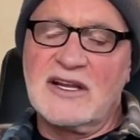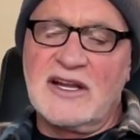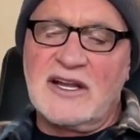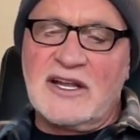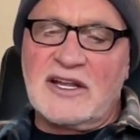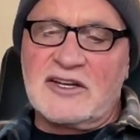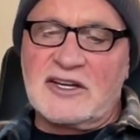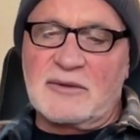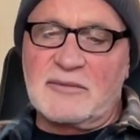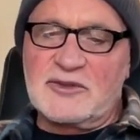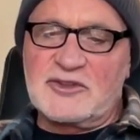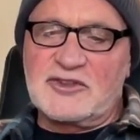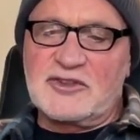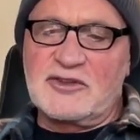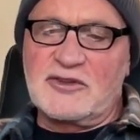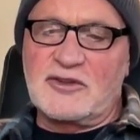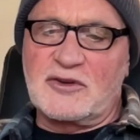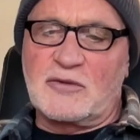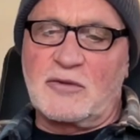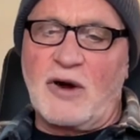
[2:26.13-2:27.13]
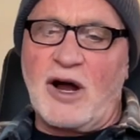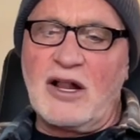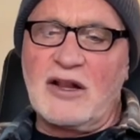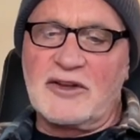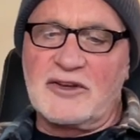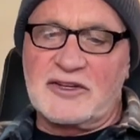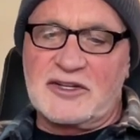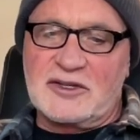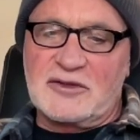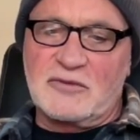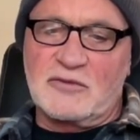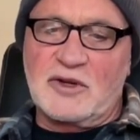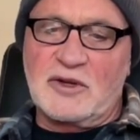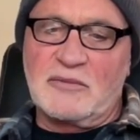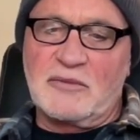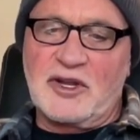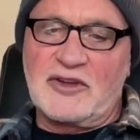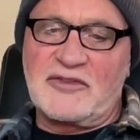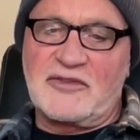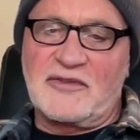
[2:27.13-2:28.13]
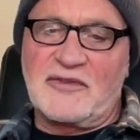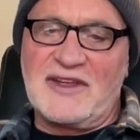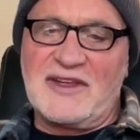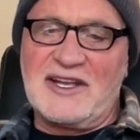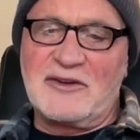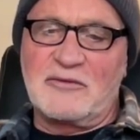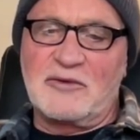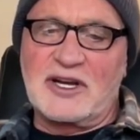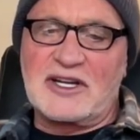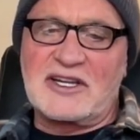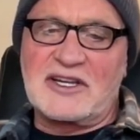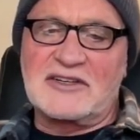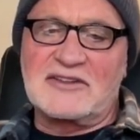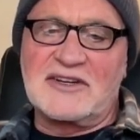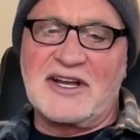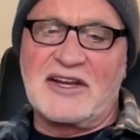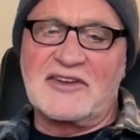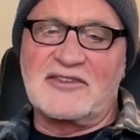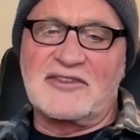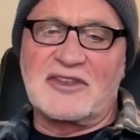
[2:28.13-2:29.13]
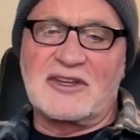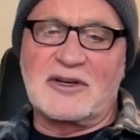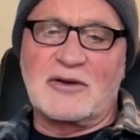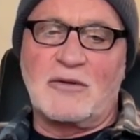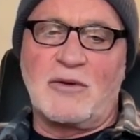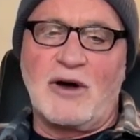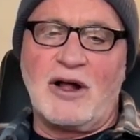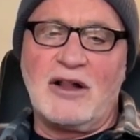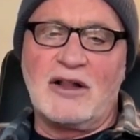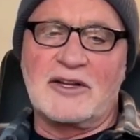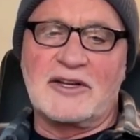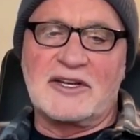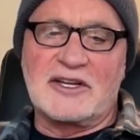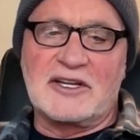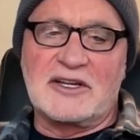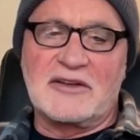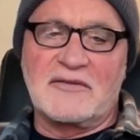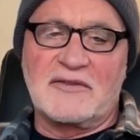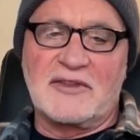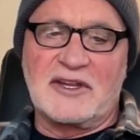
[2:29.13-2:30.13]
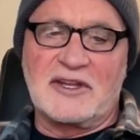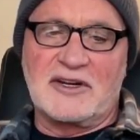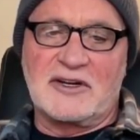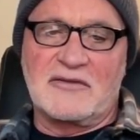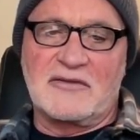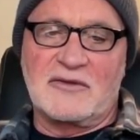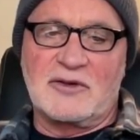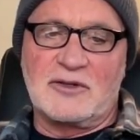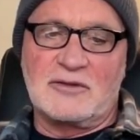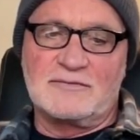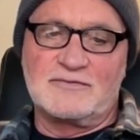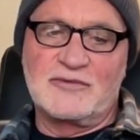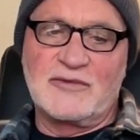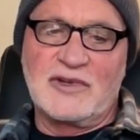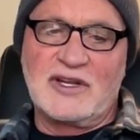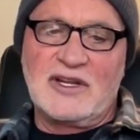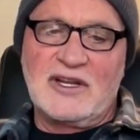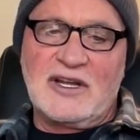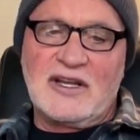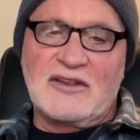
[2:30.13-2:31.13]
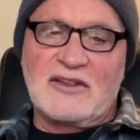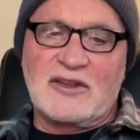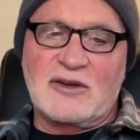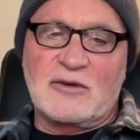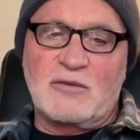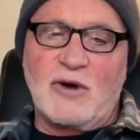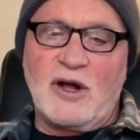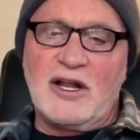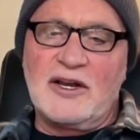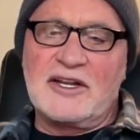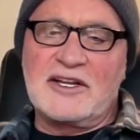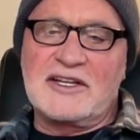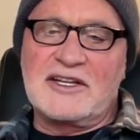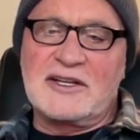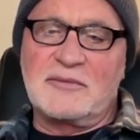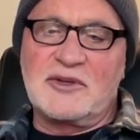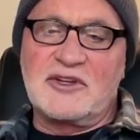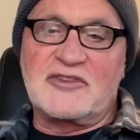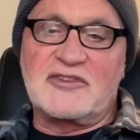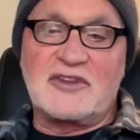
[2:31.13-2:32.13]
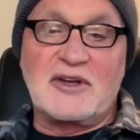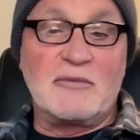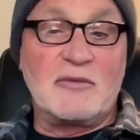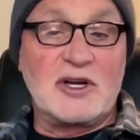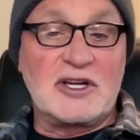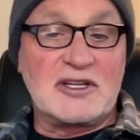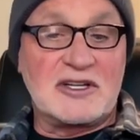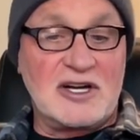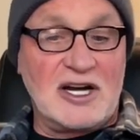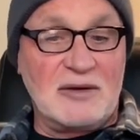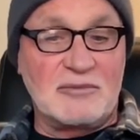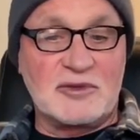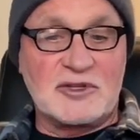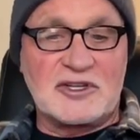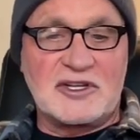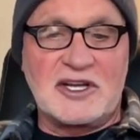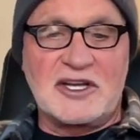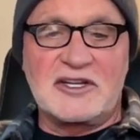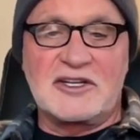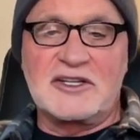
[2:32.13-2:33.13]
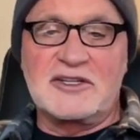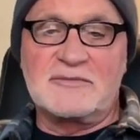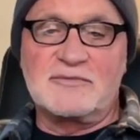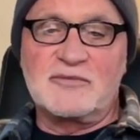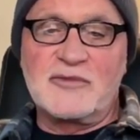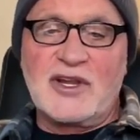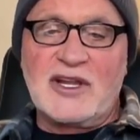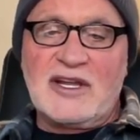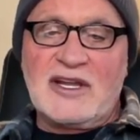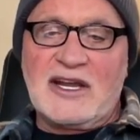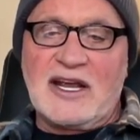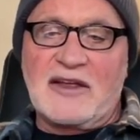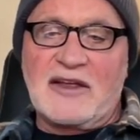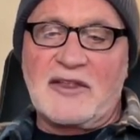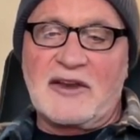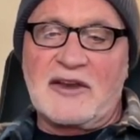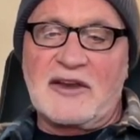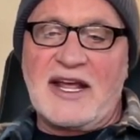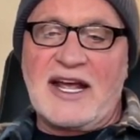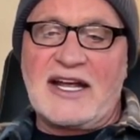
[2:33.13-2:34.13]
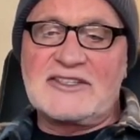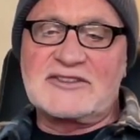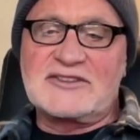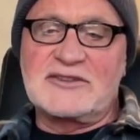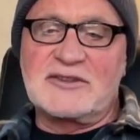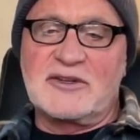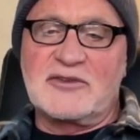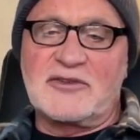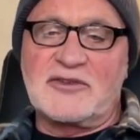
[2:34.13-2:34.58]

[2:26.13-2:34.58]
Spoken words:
Number 2, the quality. We must then recognize the quality of the interval. The quality can be somewhat complicated, and the natural